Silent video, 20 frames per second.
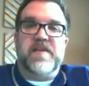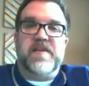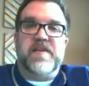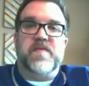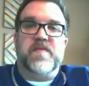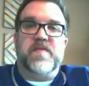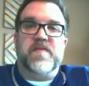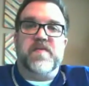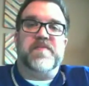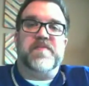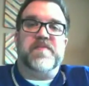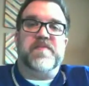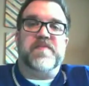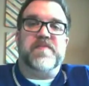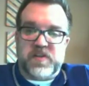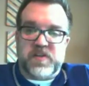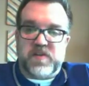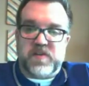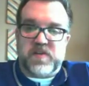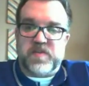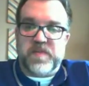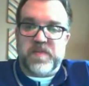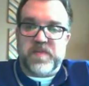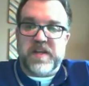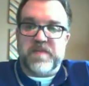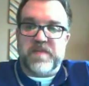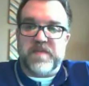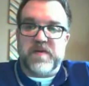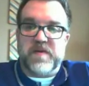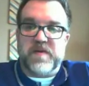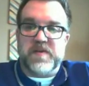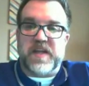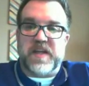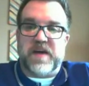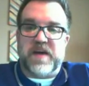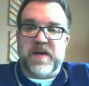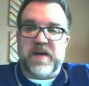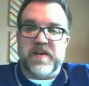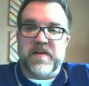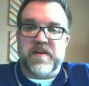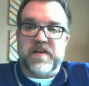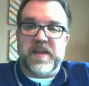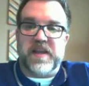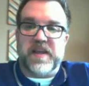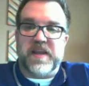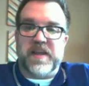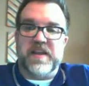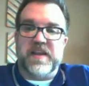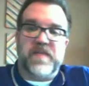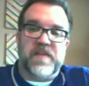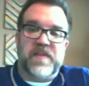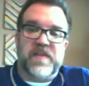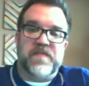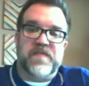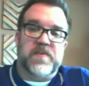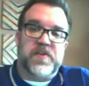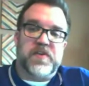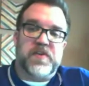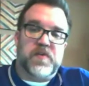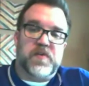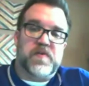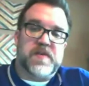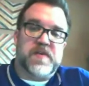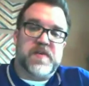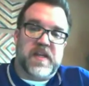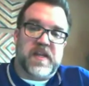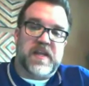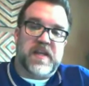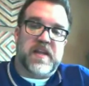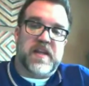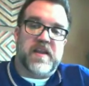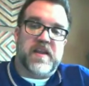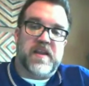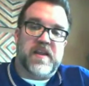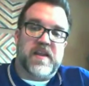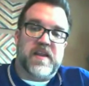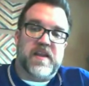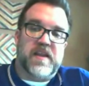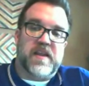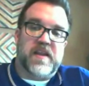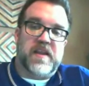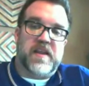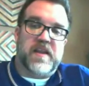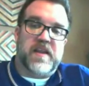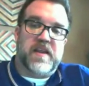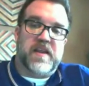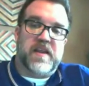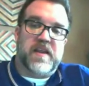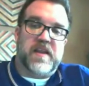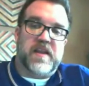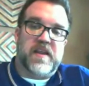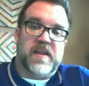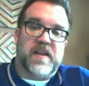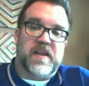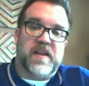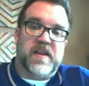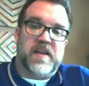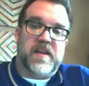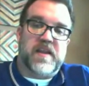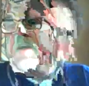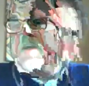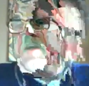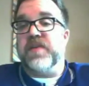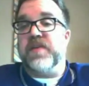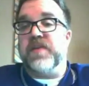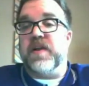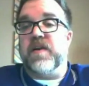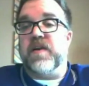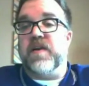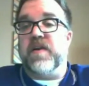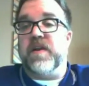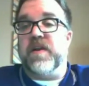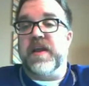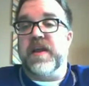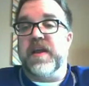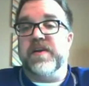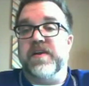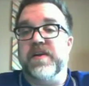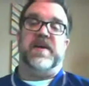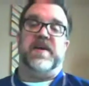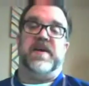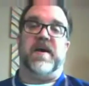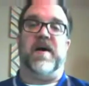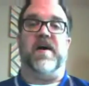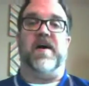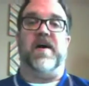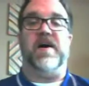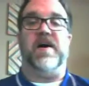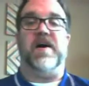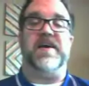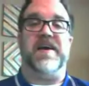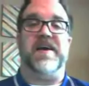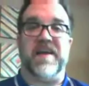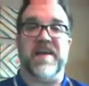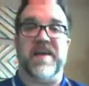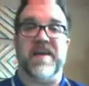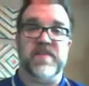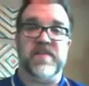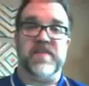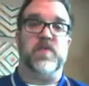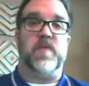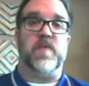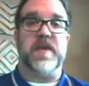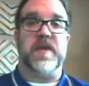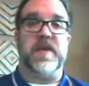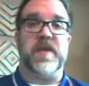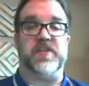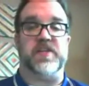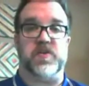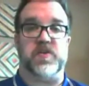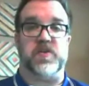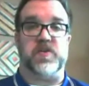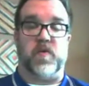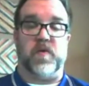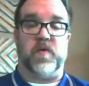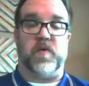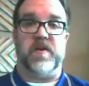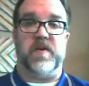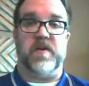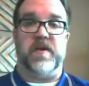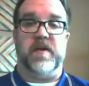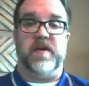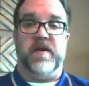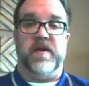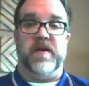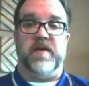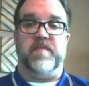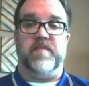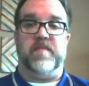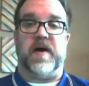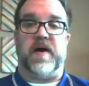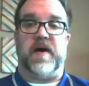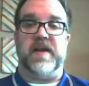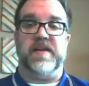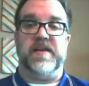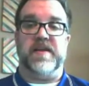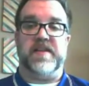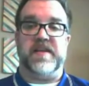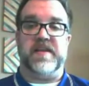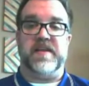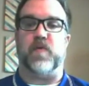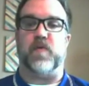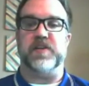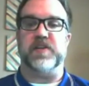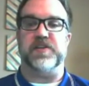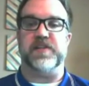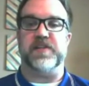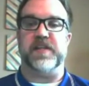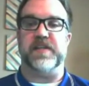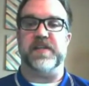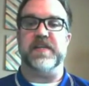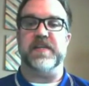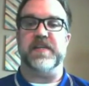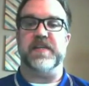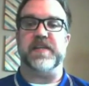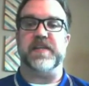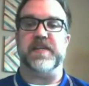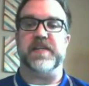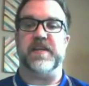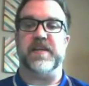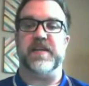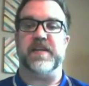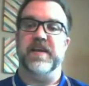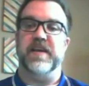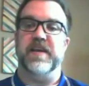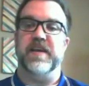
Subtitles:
when you put a social media post out there again, even if you do delete it, it'll always be out there. Every tweet is stored by the Washington, D.C.